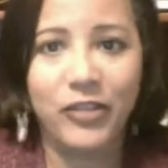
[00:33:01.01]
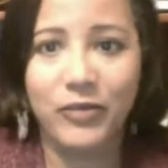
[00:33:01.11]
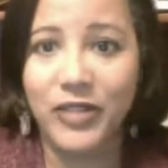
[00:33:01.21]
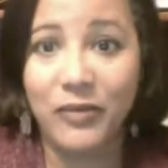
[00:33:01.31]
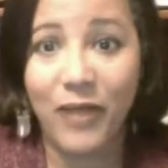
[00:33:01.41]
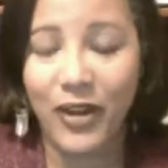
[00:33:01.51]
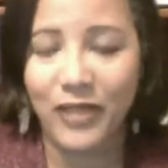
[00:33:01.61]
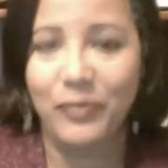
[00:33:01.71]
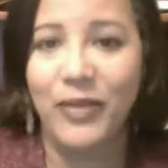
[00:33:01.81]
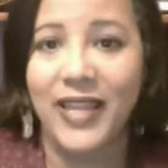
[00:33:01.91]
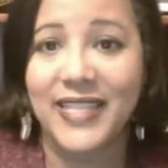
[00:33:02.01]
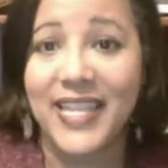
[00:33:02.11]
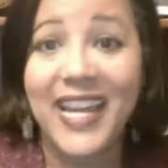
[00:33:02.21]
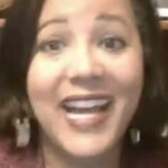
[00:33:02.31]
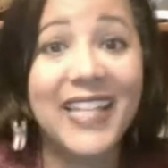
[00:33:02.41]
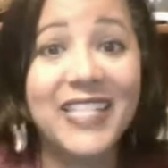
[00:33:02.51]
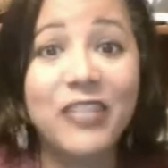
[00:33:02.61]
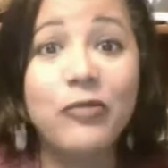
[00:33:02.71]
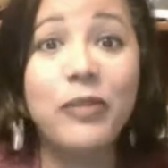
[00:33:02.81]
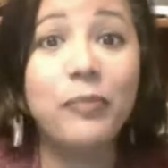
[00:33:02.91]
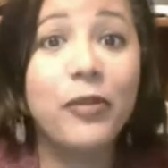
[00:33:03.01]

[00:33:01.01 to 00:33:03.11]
in the marketplace until we